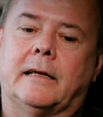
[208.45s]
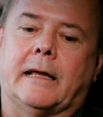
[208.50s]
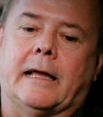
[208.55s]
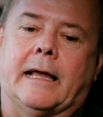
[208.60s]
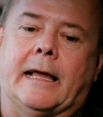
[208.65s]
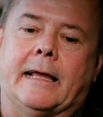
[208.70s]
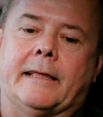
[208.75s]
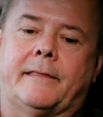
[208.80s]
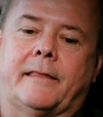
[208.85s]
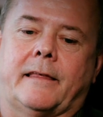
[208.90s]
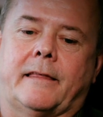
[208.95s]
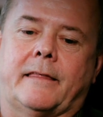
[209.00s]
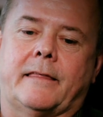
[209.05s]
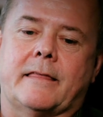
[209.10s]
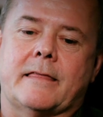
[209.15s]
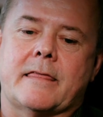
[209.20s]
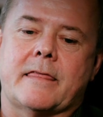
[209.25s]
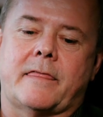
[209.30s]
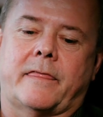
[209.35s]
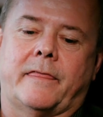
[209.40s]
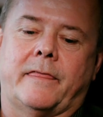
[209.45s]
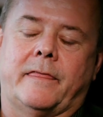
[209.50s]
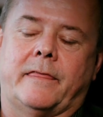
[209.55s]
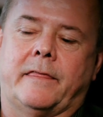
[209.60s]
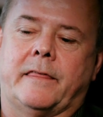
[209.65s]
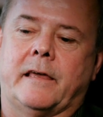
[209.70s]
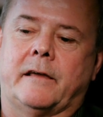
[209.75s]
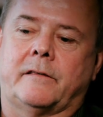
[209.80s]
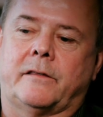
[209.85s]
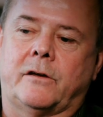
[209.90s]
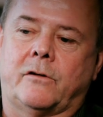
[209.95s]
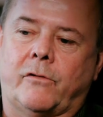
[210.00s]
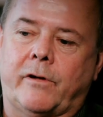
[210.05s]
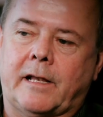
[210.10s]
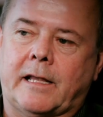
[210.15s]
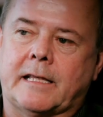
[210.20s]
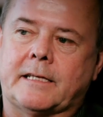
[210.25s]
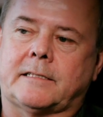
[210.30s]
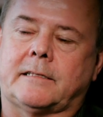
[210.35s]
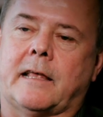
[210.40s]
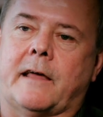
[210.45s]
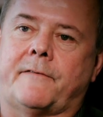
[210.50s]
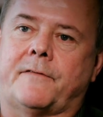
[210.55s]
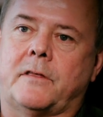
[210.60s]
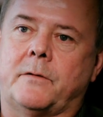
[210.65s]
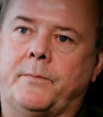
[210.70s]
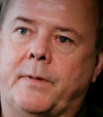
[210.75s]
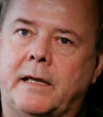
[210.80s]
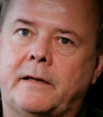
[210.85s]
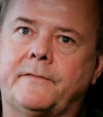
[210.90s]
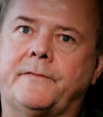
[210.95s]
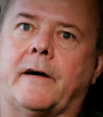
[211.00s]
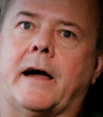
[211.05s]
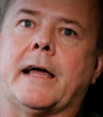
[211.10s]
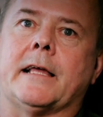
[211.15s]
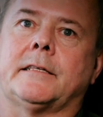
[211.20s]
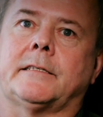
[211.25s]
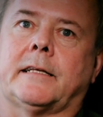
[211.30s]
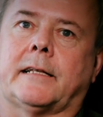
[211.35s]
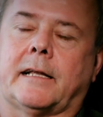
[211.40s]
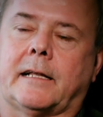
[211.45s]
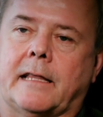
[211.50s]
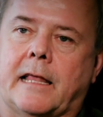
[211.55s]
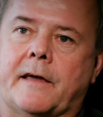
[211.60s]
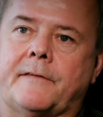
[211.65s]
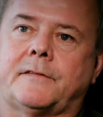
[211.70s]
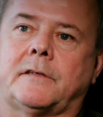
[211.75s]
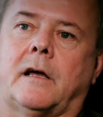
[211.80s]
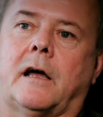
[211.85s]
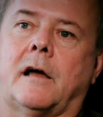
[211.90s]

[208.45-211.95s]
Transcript: And the, the oil that's left, the big finds that are left,